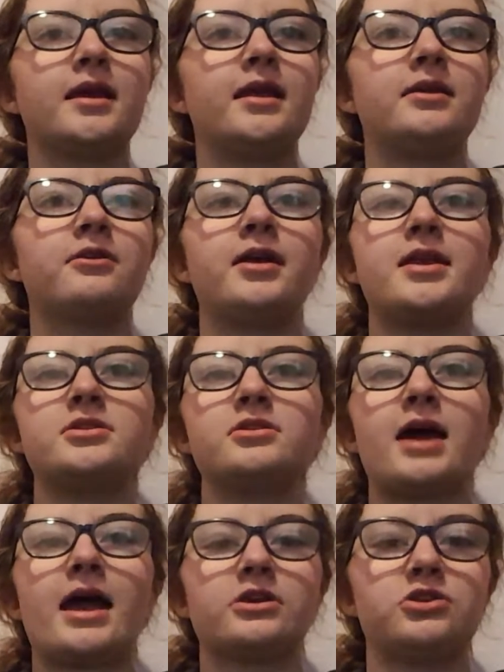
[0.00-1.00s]
and going into
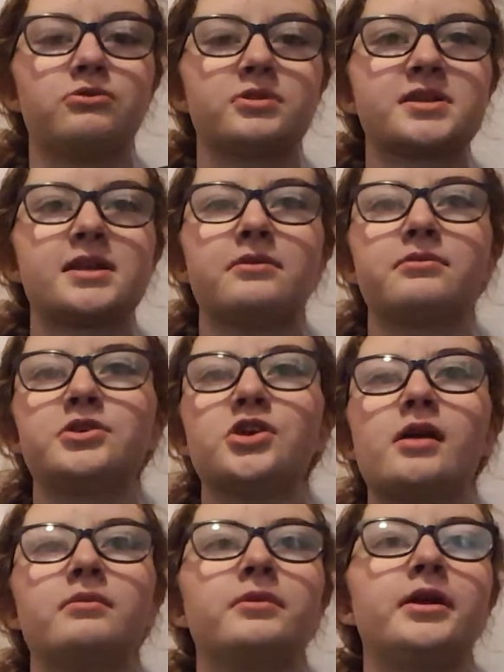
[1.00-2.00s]
actual stuff, which
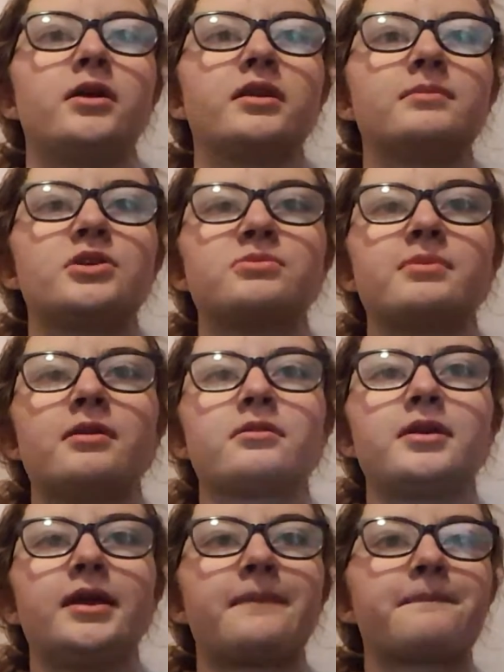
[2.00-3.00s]
I don't really know that much about.
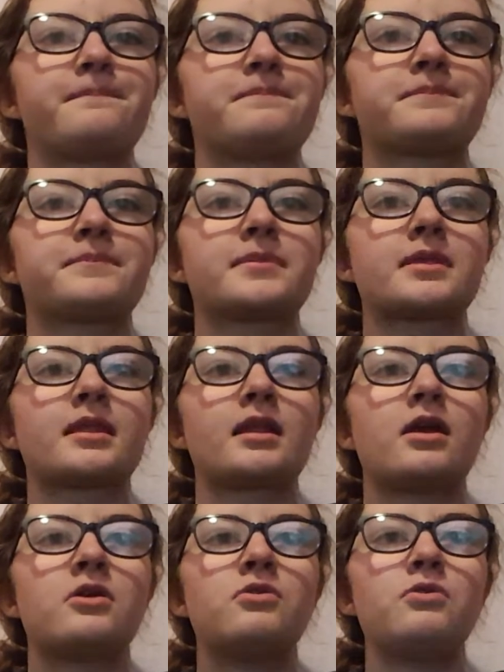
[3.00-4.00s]
Okay.
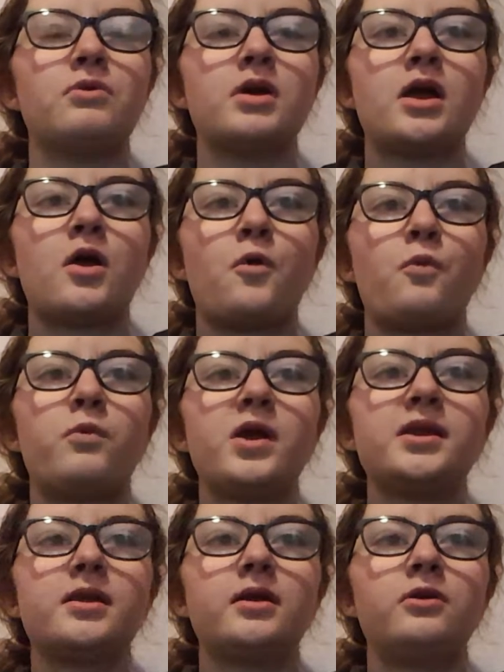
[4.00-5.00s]
Ooh.
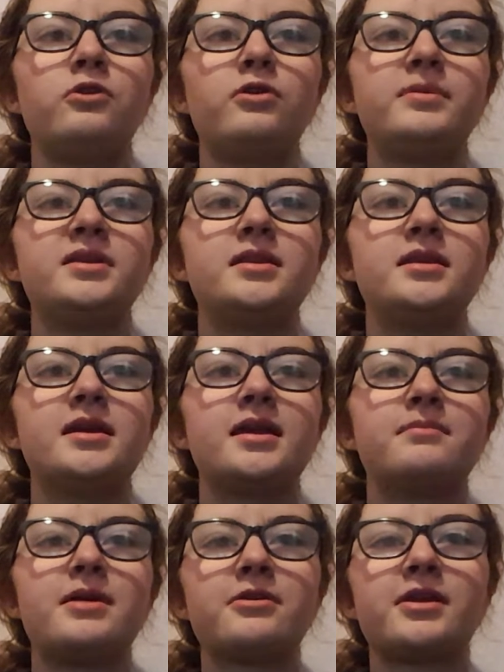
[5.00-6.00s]
What? Who
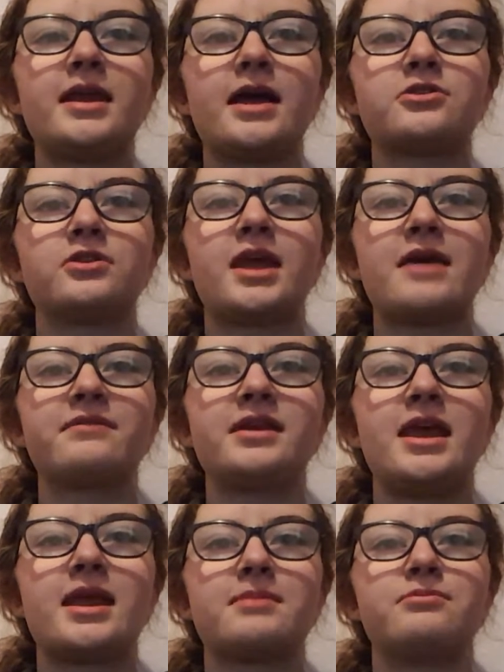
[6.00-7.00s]
did American actor Kevin
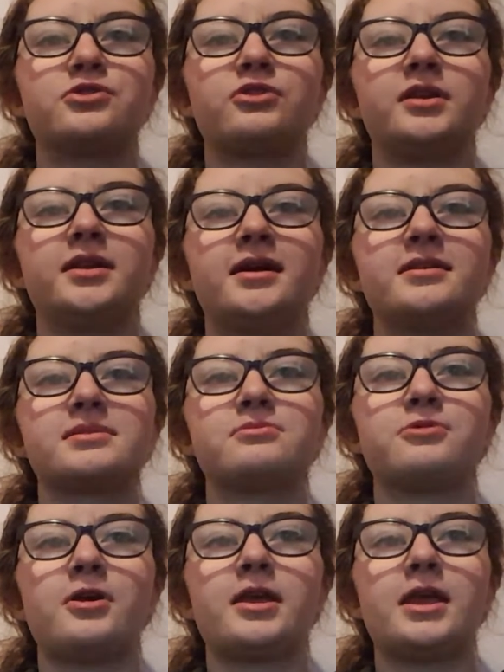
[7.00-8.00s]
Hagen portray in The House
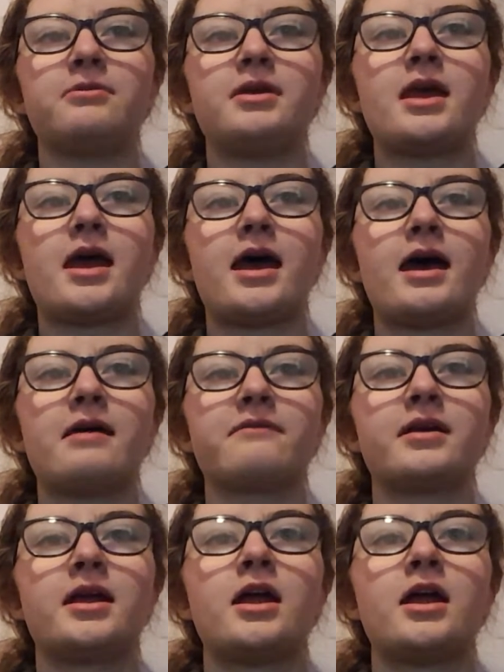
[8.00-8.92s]
and Prey? Okay, we have.